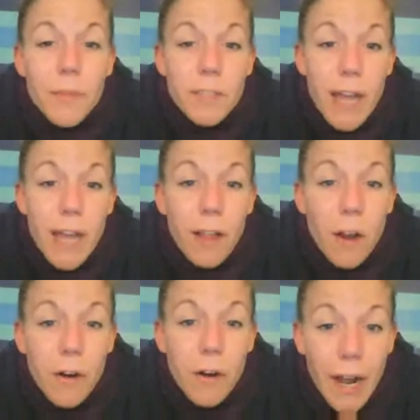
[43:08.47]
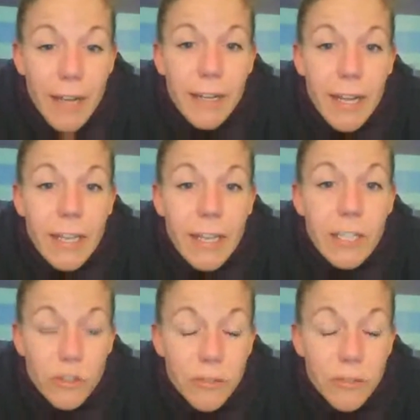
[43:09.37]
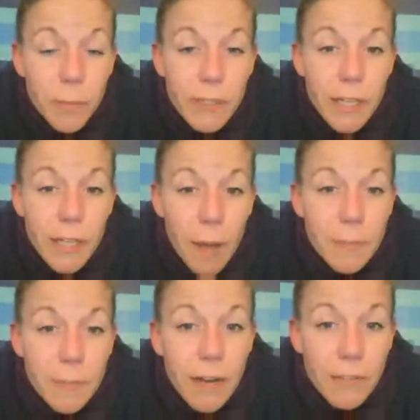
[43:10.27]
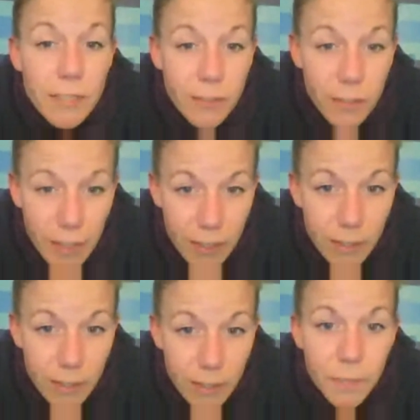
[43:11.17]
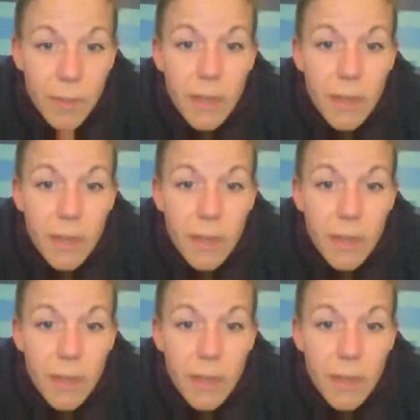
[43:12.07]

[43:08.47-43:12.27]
There's an LRI industry report that comes out every single year.